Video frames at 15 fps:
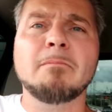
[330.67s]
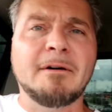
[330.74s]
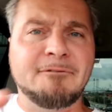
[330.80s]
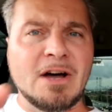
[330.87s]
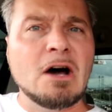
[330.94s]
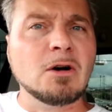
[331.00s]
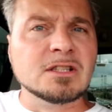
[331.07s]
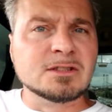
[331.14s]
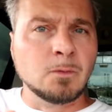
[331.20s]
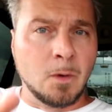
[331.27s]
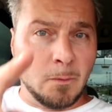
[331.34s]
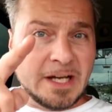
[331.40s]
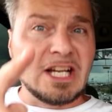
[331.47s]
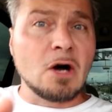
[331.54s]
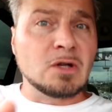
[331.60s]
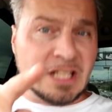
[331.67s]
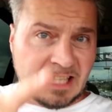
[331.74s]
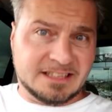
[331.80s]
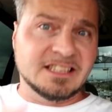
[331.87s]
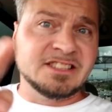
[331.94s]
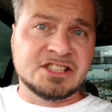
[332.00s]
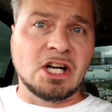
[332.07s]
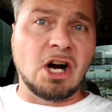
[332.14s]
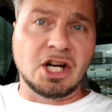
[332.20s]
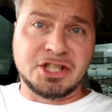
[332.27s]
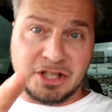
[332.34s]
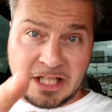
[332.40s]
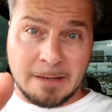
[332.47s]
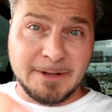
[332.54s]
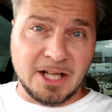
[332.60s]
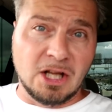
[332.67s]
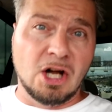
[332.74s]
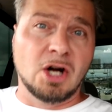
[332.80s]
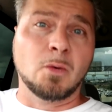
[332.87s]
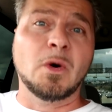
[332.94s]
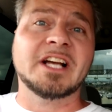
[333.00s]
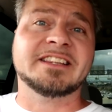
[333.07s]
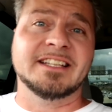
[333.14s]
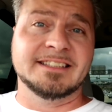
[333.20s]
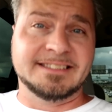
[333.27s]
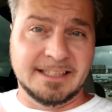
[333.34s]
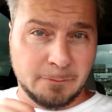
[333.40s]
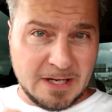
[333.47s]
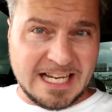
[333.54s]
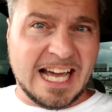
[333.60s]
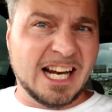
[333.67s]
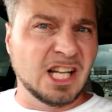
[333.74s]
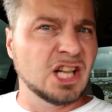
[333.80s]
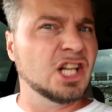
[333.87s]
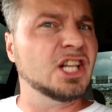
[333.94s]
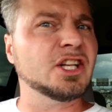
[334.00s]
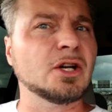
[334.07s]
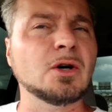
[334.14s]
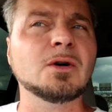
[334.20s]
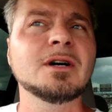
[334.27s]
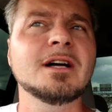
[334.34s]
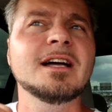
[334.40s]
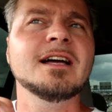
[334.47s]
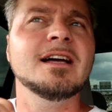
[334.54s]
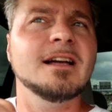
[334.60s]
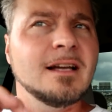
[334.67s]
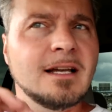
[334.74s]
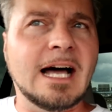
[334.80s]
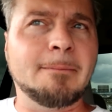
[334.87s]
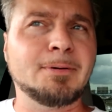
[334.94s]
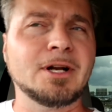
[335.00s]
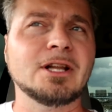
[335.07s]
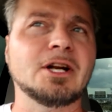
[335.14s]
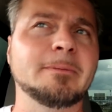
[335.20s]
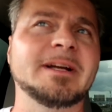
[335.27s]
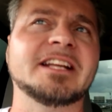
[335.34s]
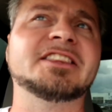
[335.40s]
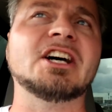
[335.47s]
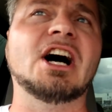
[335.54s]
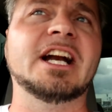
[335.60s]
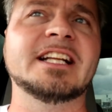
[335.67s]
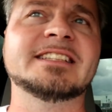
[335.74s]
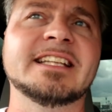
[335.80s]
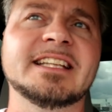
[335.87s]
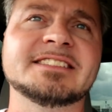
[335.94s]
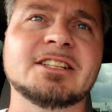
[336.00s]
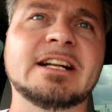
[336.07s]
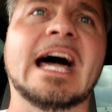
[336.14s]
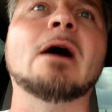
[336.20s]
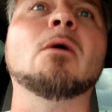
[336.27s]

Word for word: But folks, when we go cut this yard, you're coming along with us, and we got a little, I put a little bit of thought into this on